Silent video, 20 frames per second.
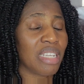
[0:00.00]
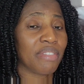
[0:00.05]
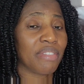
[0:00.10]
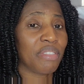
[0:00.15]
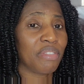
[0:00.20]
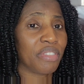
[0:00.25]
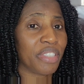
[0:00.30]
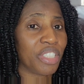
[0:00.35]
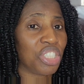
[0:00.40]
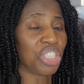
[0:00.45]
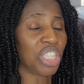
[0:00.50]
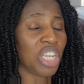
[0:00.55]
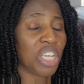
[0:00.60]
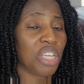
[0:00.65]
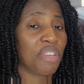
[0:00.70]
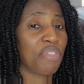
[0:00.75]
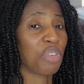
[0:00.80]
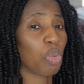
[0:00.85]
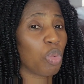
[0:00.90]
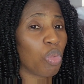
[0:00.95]
leverage
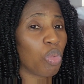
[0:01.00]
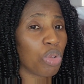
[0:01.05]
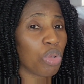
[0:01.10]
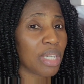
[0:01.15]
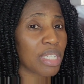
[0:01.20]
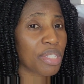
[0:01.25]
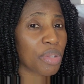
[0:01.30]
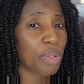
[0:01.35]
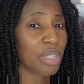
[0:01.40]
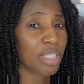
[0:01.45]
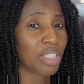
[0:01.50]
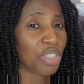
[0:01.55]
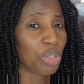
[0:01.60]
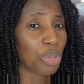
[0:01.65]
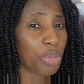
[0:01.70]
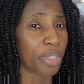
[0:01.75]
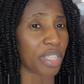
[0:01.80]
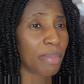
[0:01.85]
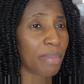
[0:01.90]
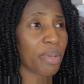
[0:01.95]
if you're schooling in the
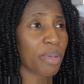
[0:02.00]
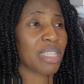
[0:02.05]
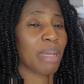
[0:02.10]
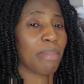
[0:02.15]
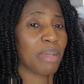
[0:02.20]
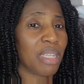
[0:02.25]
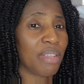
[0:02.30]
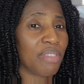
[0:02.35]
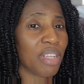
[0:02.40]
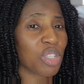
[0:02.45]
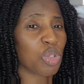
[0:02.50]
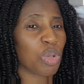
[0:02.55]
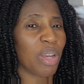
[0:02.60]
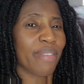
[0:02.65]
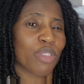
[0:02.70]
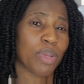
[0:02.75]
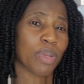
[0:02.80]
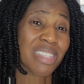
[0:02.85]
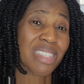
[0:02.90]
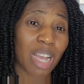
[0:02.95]
UK, because I believe that you
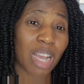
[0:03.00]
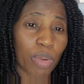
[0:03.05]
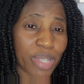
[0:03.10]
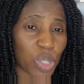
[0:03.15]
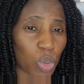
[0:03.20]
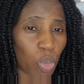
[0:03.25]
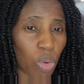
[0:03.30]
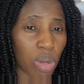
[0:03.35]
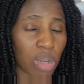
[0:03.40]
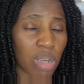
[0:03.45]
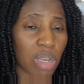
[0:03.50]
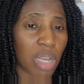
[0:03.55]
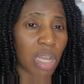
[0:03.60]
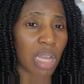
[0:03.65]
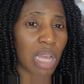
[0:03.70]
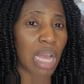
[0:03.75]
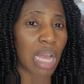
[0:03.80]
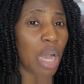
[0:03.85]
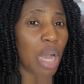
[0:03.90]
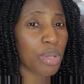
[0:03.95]
have 20 hours to work
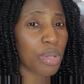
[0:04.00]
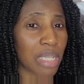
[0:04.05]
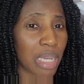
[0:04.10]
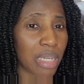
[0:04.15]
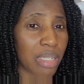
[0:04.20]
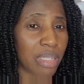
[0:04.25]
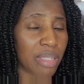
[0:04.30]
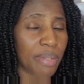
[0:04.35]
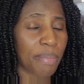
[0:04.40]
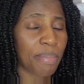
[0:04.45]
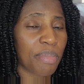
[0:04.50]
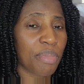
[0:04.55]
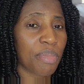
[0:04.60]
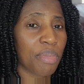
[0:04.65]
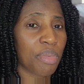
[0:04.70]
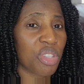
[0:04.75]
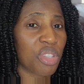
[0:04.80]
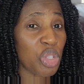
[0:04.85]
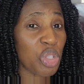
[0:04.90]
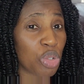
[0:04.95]
outside
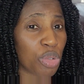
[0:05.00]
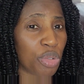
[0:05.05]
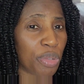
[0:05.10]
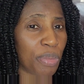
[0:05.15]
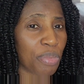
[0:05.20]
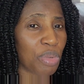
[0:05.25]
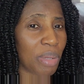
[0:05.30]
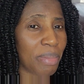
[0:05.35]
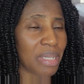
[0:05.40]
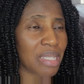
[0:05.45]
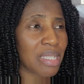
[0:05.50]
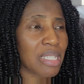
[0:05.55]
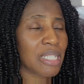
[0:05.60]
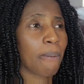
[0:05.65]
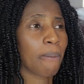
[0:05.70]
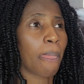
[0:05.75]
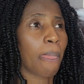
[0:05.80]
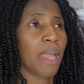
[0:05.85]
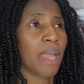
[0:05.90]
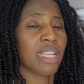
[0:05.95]
the school premises,
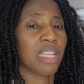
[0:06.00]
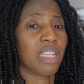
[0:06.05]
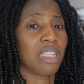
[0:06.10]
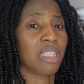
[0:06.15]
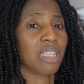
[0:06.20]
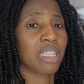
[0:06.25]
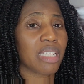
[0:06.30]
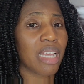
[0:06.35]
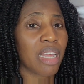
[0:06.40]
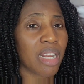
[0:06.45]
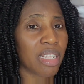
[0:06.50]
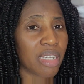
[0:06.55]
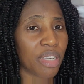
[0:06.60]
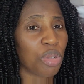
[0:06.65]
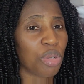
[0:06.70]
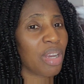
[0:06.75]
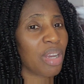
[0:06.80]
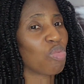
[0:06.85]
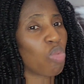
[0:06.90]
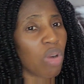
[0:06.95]
and then in Canada
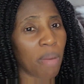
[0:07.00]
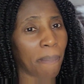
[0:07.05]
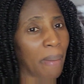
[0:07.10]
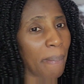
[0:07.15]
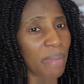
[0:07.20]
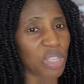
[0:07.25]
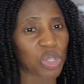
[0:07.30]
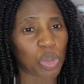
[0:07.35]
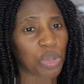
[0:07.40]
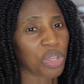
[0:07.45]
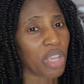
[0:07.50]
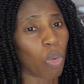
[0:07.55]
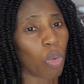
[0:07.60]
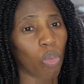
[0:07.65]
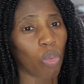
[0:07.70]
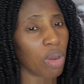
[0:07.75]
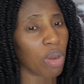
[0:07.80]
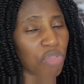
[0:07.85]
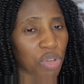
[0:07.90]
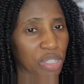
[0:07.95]
you have work permit, so you can
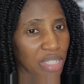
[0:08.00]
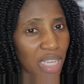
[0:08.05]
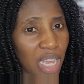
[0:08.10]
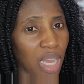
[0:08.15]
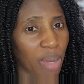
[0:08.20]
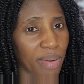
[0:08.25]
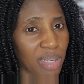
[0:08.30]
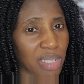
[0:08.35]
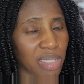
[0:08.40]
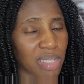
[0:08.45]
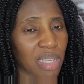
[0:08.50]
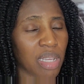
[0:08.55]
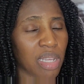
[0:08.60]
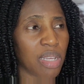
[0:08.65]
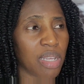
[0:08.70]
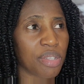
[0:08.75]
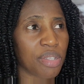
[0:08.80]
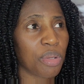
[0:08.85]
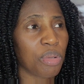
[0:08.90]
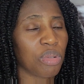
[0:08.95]
work 40 hours.
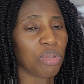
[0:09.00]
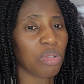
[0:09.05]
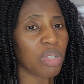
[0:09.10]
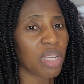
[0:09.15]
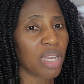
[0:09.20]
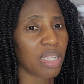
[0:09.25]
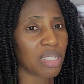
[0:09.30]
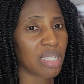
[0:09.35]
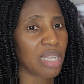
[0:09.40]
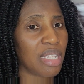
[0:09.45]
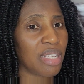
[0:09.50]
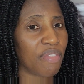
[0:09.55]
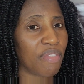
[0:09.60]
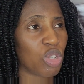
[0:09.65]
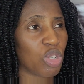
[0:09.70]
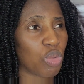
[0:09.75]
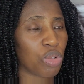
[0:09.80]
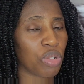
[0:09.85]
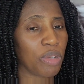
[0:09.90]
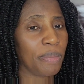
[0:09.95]
So look at the
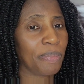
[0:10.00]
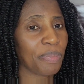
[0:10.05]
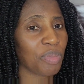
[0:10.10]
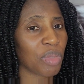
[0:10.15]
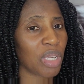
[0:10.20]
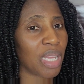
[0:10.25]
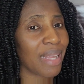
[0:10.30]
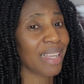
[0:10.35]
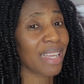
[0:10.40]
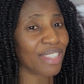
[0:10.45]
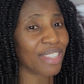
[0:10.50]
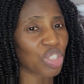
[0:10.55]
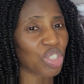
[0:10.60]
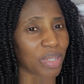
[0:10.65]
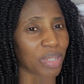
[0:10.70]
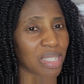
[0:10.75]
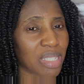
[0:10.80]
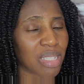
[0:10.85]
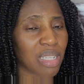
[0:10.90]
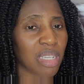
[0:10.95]
individual and
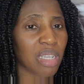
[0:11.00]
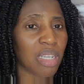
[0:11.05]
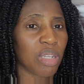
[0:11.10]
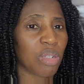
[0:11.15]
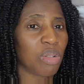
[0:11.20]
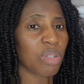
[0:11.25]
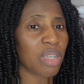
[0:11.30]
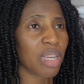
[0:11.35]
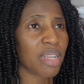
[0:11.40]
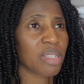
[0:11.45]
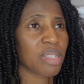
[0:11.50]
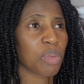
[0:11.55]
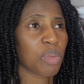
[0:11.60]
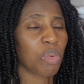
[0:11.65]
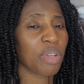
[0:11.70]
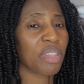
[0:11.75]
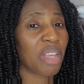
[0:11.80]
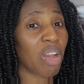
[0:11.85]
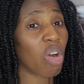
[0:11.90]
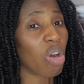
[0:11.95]
countries, look at
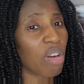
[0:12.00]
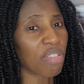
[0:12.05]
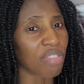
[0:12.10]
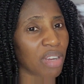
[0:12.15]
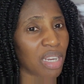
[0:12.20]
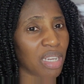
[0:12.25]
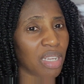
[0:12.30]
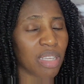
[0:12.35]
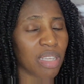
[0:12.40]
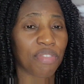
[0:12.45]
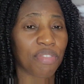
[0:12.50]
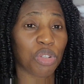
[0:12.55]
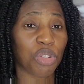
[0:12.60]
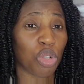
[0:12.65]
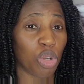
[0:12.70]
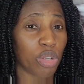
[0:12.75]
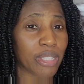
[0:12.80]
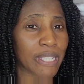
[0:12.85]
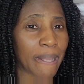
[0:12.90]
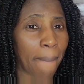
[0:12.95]
what they offer. If you're
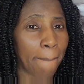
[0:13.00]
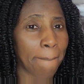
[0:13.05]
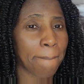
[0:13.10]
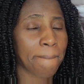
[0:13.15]
not